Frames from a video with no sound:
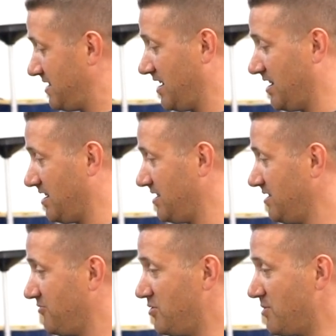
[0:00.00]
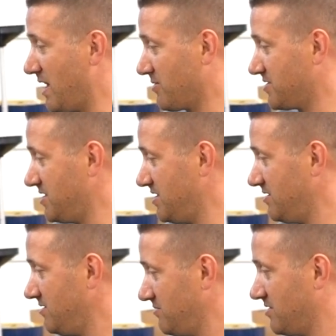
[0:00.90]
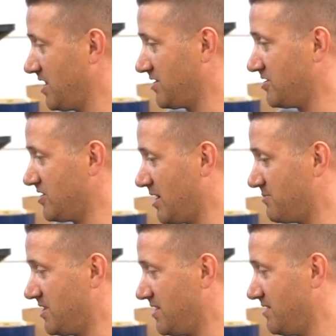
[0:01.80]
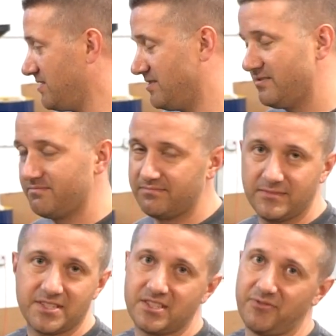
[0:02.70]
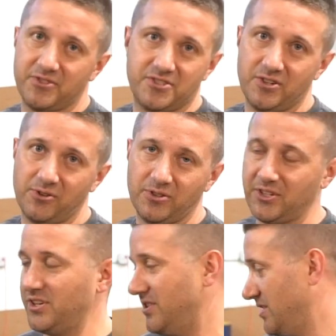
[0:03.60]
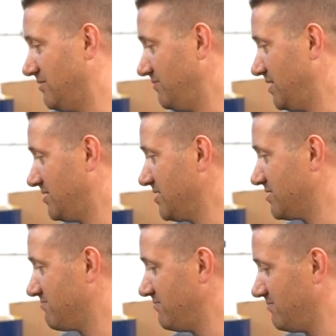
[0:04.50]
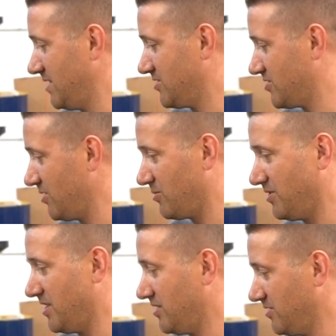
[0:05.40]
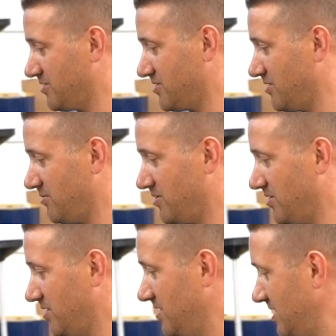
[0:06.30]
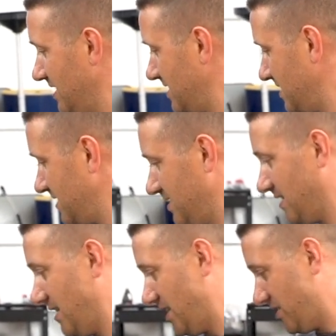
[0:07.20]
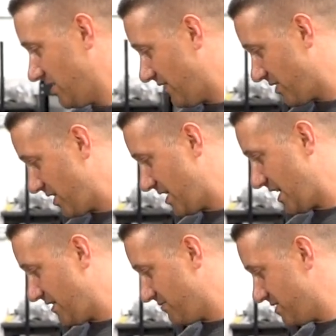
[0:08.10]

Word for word: a uh, few hours in, got the job done. This stuff is so clean. It, it just, it's so clean. It looks so good. Uh, I've already kind of